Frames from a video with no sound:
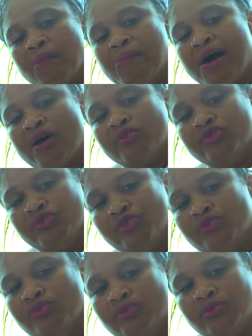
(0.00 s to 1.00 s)
rates by
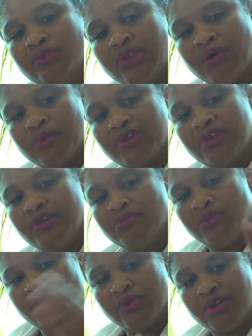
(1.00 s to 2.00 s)
48%
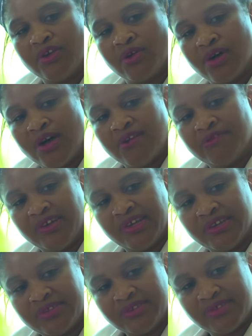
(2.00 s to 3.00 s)
in just 5
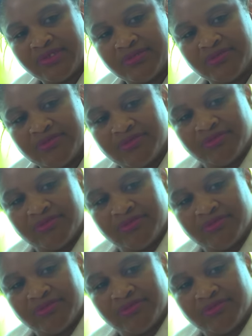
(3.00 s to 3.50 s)
short years.